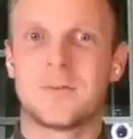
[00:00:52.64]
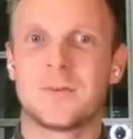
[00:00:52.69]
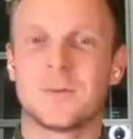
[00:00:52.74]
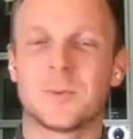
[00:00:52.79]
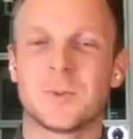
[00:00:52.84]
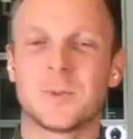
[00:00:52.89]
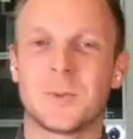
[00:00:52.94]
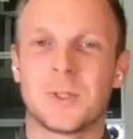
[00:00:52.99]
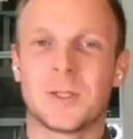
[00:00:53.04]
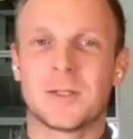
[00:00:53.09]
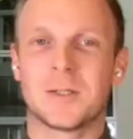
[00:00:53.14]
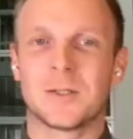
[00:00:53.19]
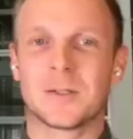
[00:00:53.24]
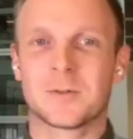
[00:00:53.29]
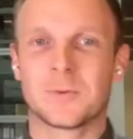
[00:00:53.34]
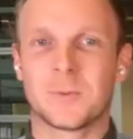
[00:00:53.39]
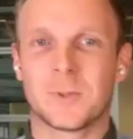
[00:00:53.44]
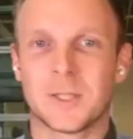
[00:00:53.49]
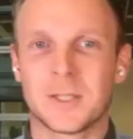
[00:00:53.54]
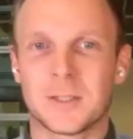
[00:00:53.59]
So you are
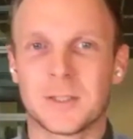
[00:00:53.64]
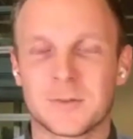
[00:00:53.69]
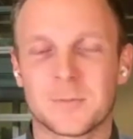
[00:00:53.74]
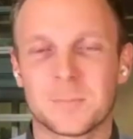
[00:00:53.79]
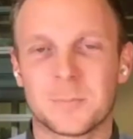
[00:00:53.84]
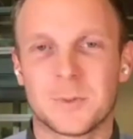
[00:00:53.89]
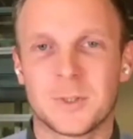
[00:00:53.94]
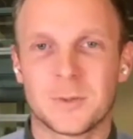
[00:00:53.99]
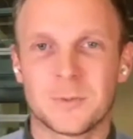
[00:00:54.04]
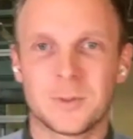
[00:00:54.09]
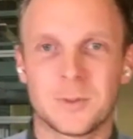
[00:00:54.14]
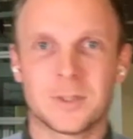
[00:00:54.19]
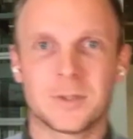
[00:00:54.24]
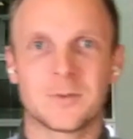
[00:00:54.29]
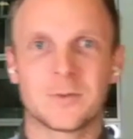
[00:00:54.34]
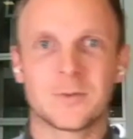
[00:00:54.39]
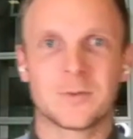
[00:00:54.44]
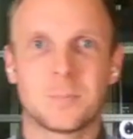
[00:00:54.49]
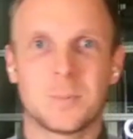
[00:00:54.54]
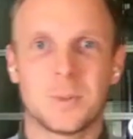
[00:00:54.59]
quite experienced